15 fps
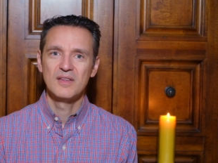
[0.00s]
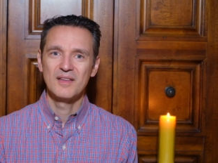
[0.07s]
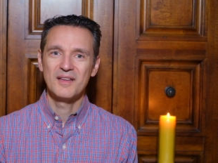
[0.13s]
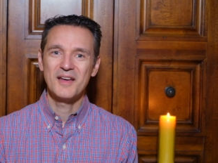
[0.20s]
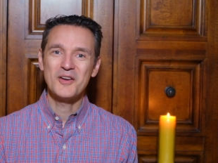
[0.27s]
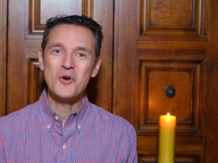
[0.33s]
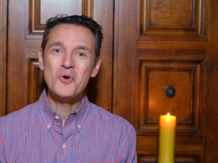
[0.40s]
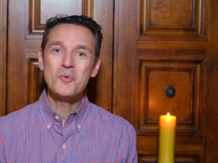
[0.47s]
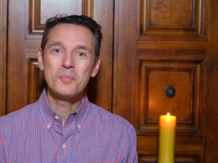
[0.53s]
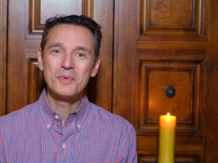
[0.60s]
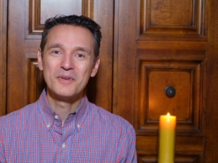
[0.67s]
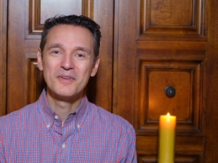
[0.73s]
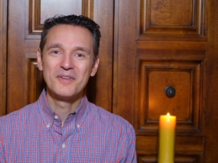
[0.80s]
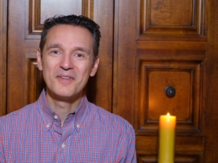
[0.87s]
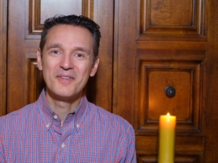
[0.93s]
I hope
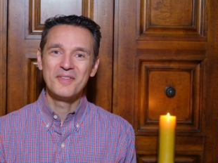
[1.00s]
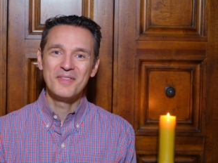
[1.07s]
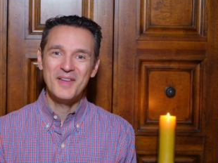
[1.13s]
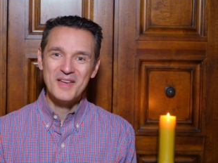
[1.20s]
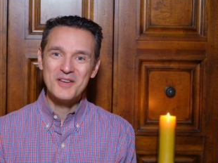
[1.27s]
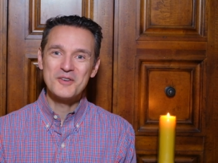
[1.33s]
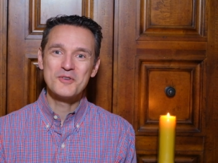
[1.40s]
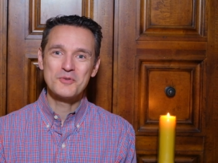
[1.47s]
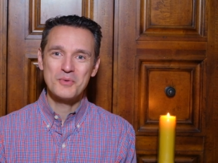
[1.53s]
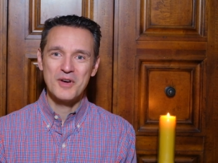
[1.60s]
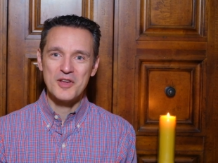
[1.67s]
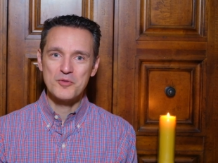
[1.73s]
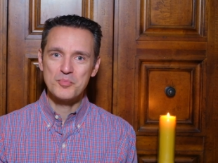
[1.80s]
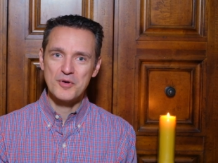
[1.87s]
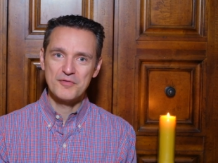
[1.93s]
that
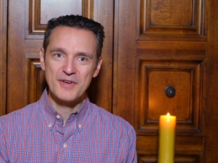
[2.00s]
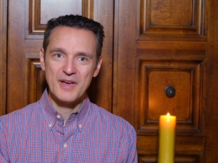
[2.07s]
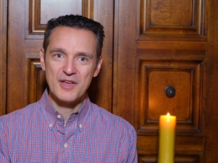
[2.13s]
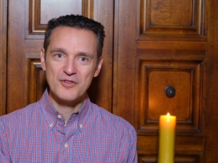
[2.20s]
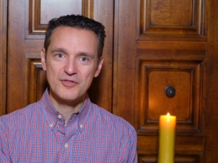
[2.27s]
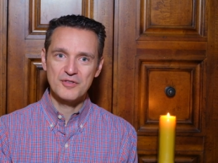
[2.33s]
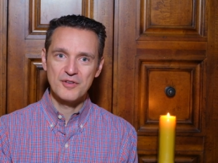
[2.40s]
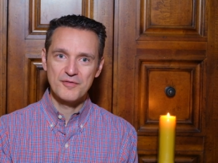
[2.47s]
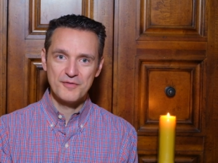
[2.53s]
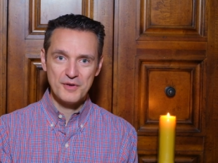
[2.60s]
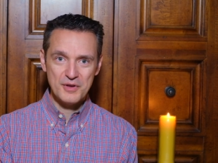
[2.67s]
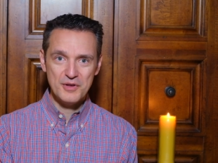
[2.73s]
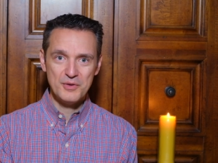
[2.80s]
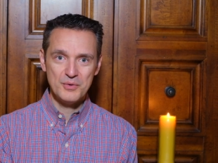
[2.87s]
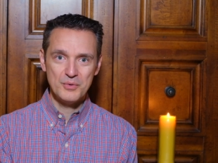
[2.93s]
Intertwined provides for
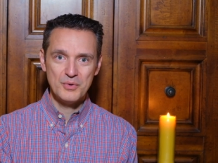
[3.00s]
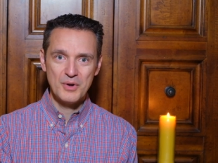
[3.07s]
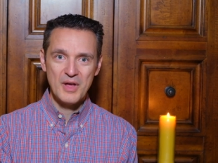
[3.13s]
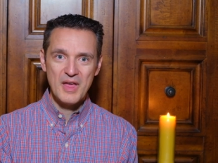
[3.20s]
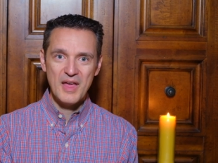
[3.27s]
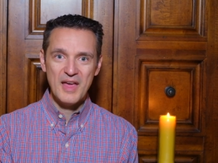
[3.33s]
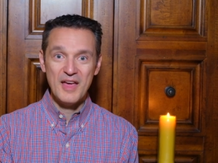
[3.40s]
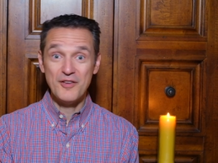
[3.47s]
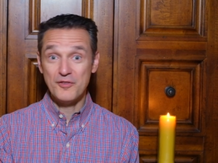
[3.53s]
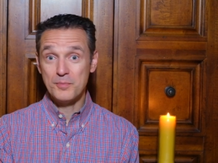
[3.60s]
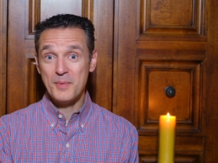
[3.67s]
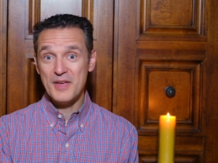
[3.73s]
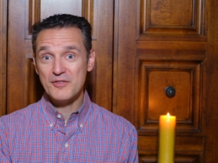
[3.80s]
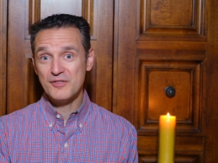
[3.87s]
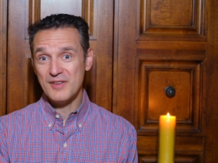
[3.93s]
you a
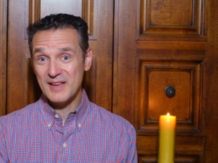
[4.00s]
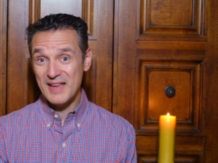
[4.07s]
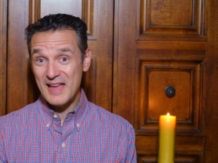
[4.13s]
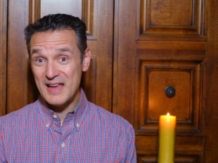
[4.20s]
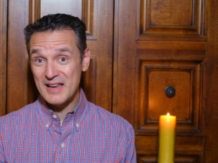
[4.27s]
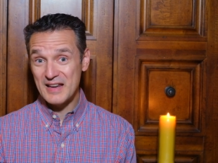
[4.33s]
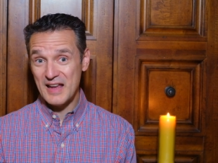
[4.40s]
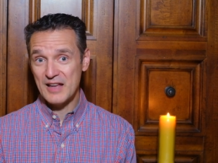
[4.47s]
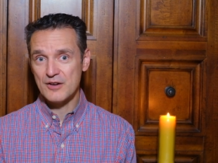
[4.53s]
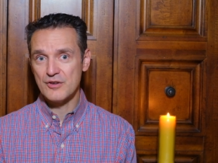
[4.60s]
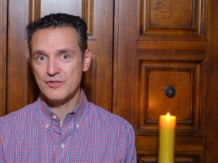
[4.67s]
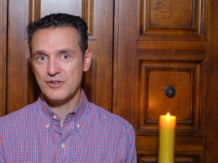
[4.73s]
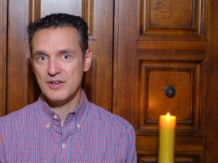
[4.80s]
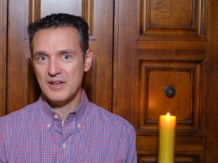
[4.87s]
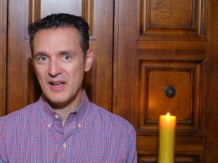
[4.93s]
space to gain
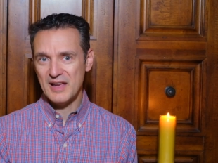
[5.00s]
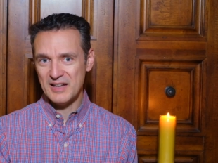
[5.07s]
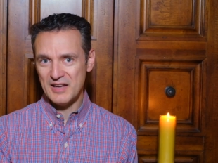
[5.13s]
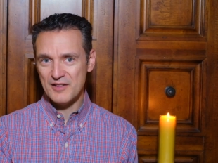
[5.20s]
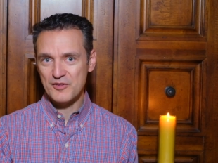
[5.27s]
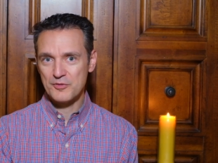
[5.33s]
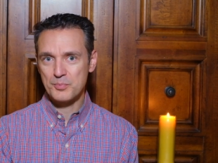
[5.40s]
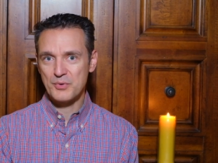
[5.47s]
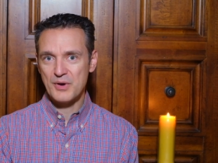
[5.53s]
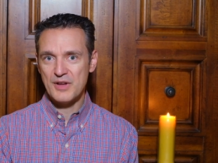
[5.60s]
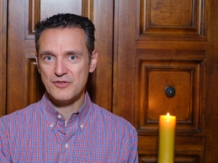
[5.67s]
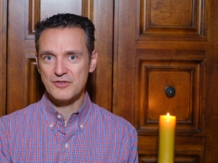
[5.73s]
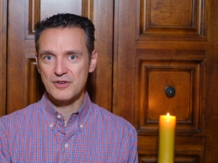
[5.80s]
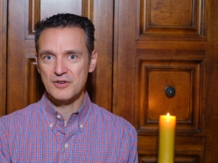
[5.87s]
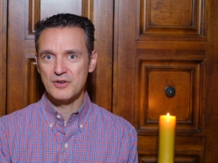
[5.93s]
energy and
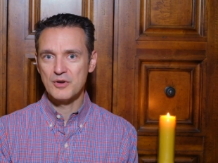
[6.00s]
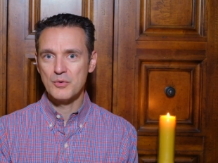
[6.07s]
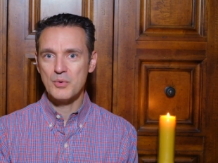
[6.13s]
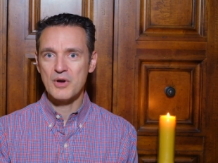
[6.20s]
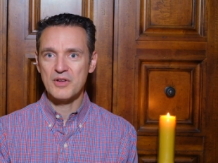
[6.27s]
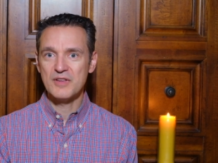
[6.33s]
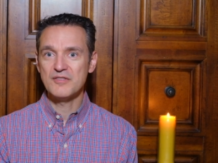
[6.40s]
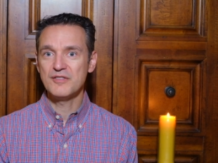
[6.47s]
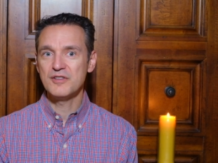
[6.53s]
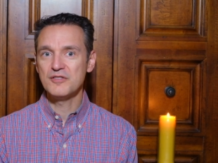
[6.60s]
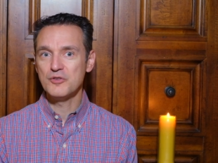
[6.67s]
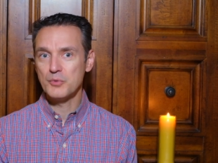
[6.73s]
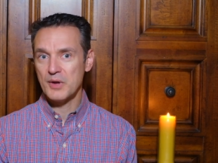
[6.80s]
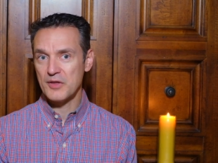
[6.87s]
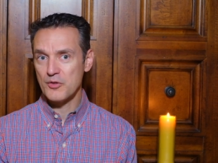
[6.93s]
inspiration while
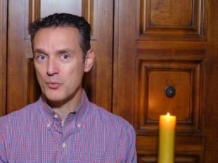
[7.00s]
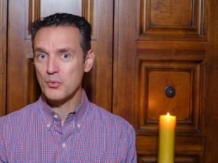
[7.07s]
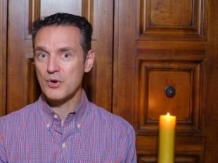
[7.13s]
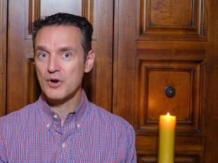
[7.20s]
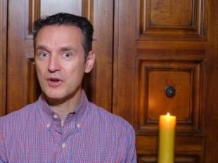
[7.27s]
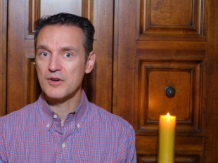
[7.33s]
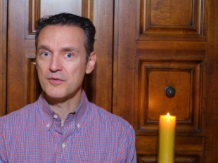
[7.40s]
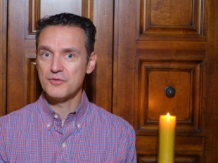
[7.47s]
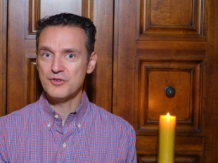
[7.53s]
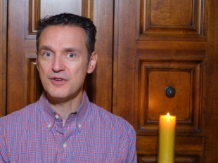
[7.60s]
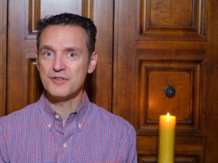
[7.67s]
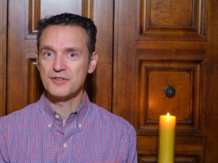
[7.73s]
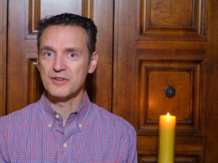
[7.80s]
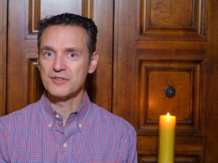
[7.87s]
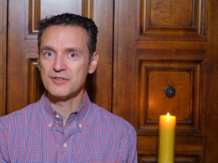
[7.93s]
continuing the work of
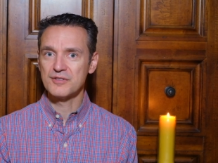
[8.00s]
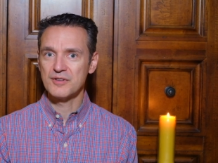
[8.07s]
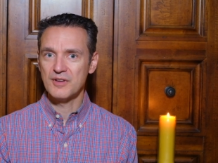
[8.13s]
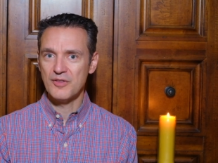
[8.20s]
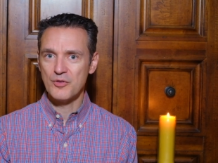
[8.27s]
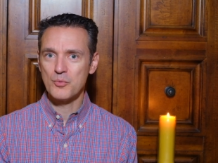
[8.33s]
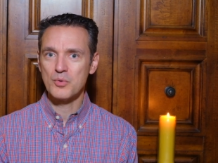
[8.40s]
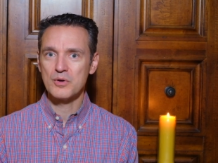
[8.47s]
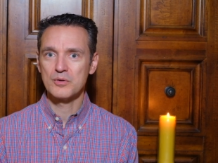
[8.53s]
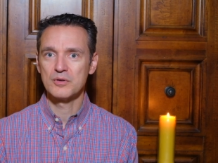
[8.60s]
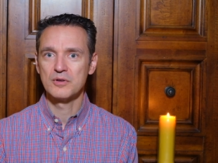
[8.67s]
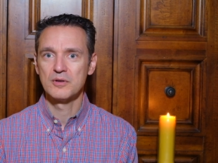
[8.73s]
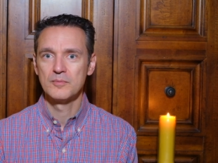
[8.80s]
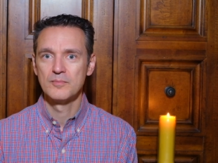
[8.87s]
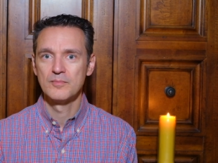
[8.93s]
Jesus in the world.